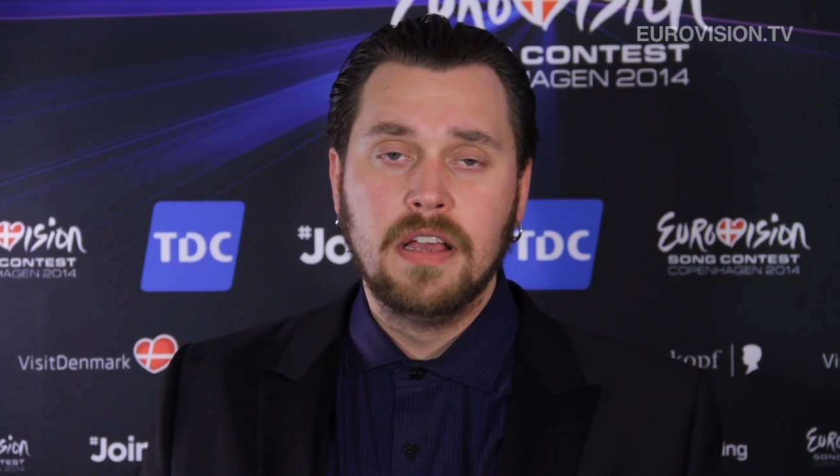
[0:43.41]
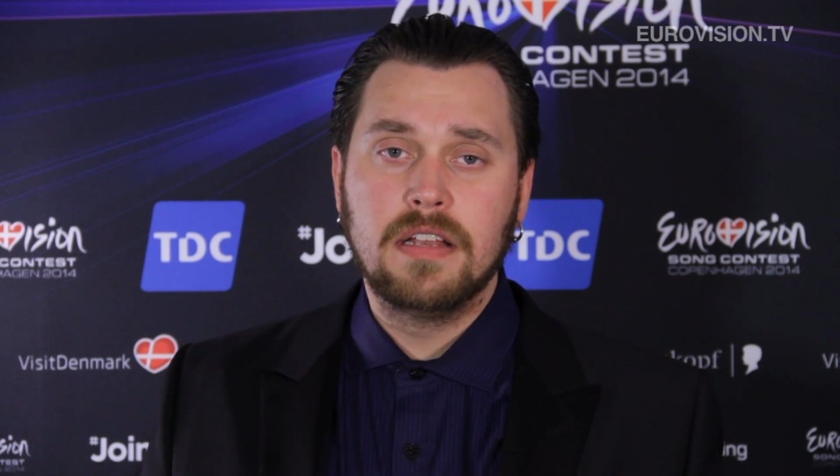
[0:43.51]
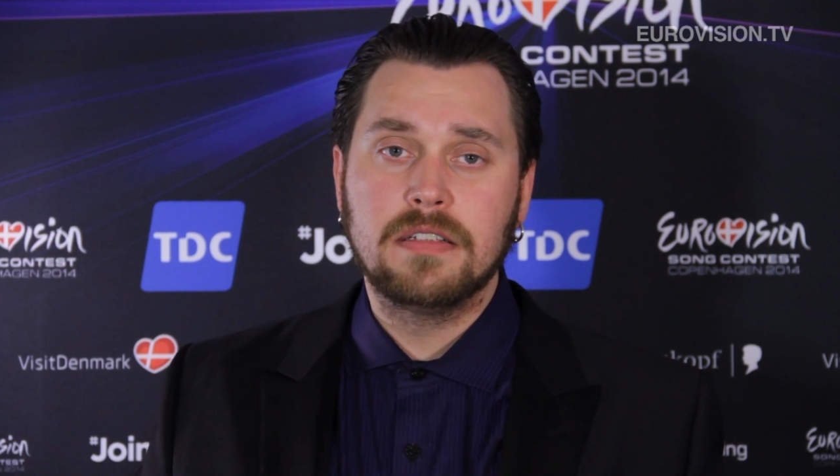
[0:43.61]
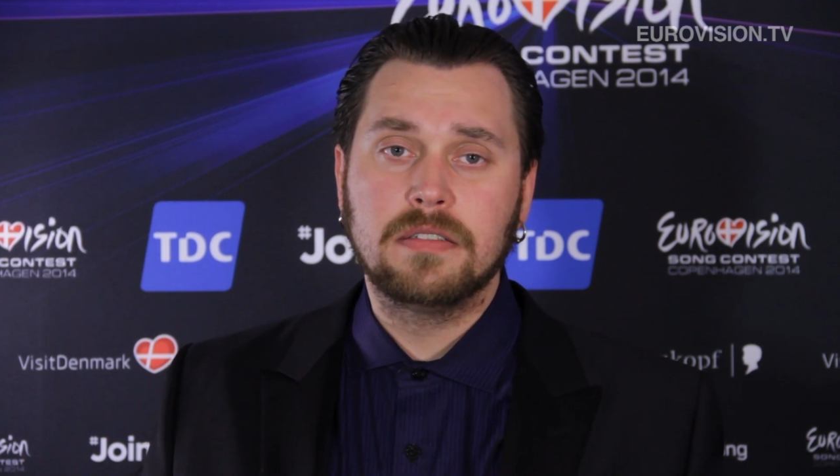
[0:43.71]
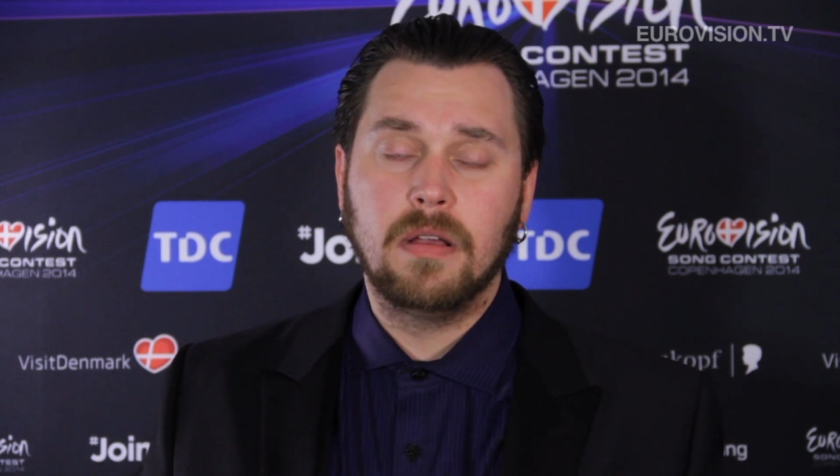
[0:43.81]

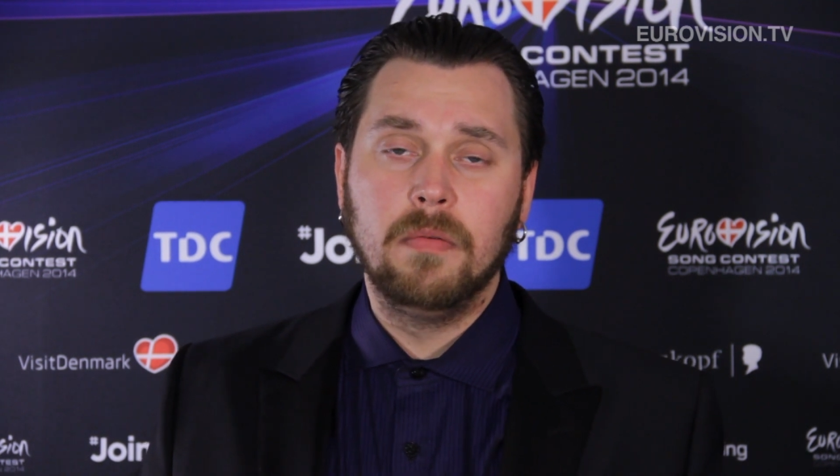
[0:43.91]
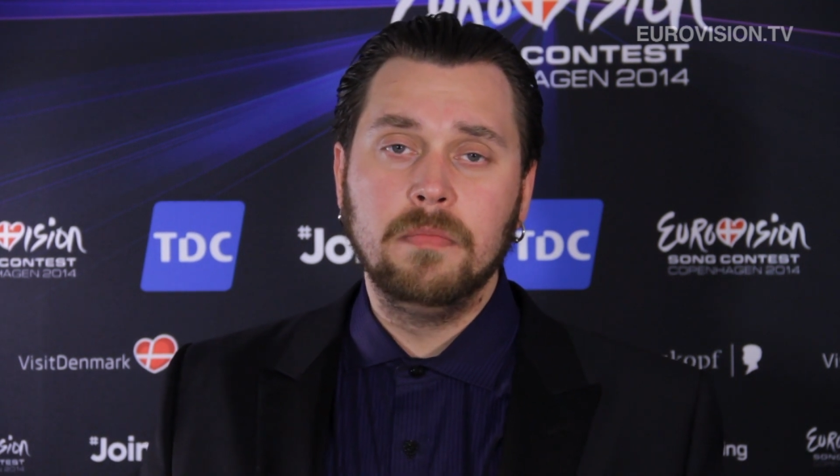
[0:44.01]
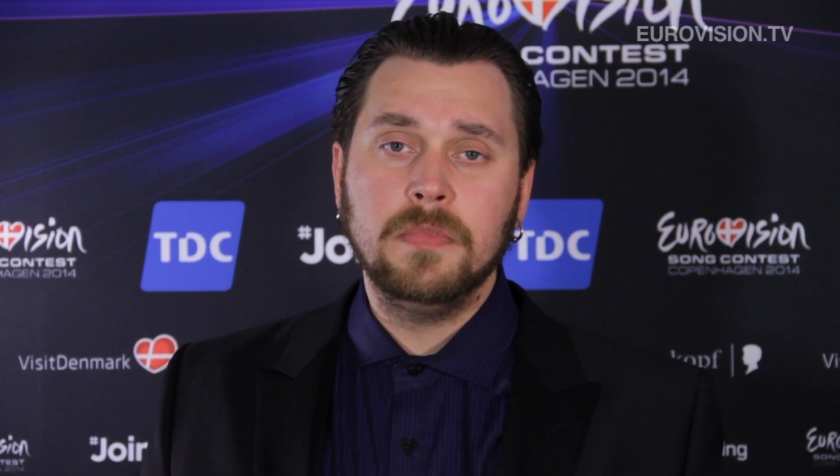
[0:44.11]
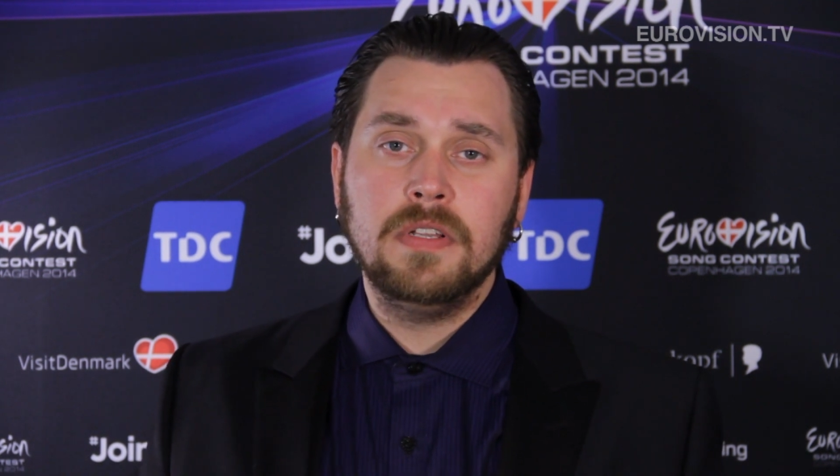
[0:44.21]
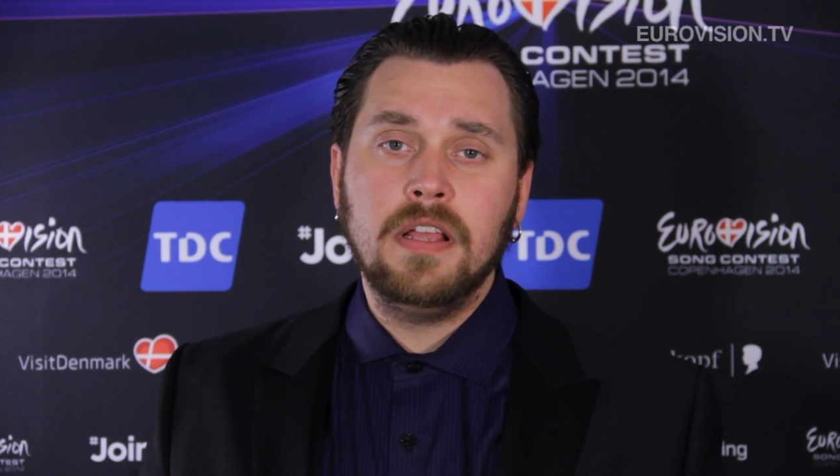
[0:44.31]
and
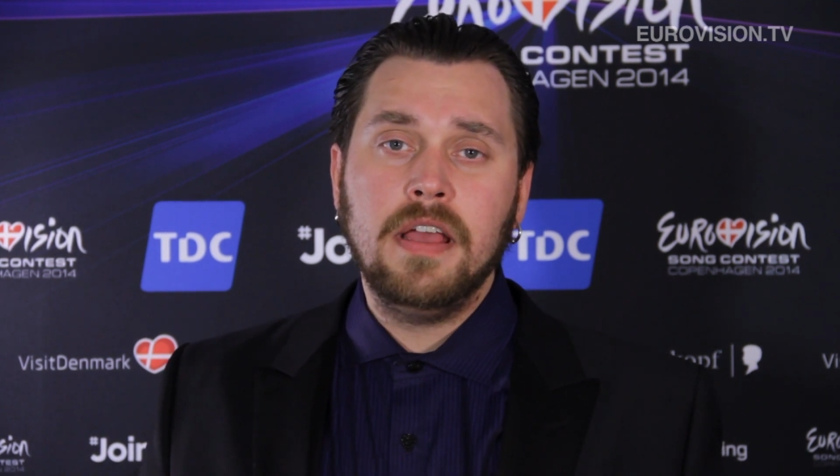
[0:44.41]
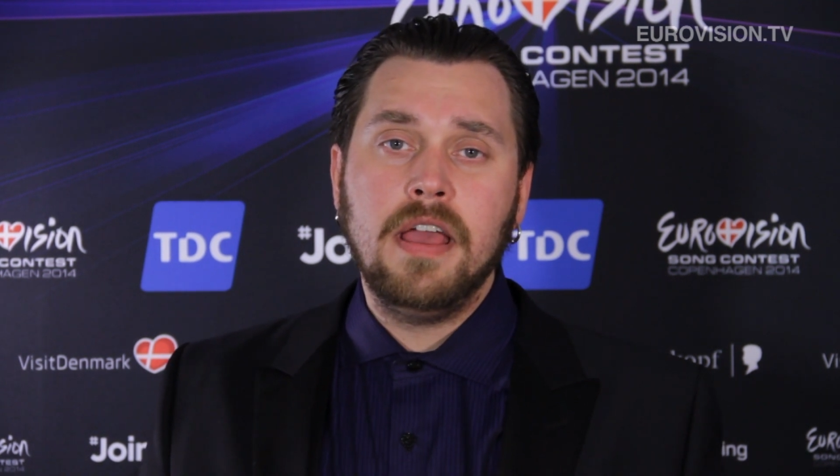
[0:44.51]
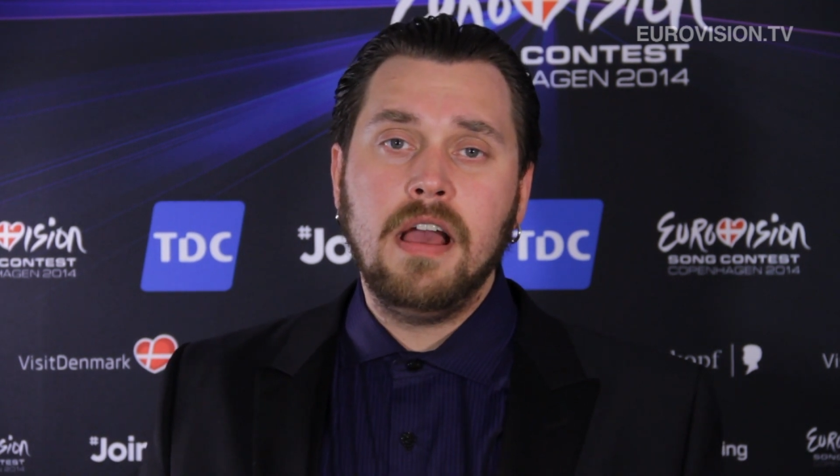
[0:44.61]
someday